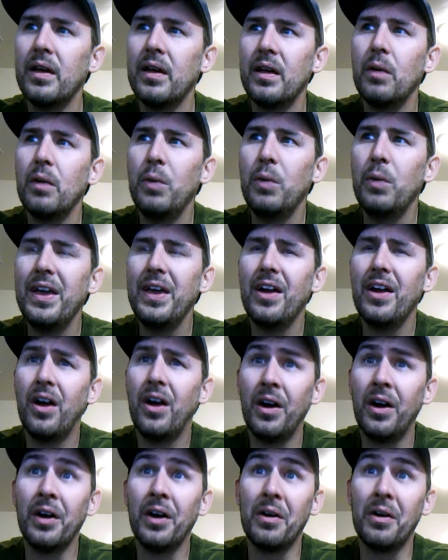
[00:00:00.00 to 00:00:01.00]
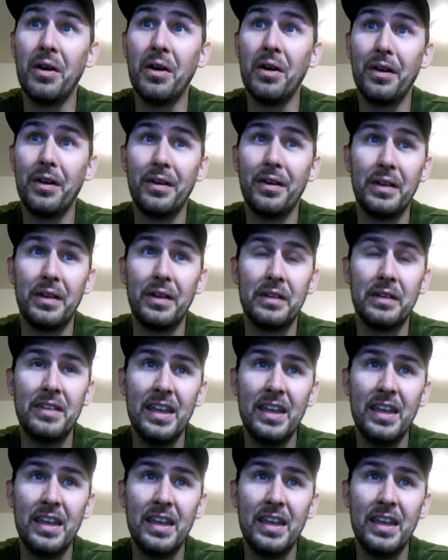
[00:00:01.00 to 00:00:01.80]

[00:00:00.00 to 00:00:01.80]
we get our tea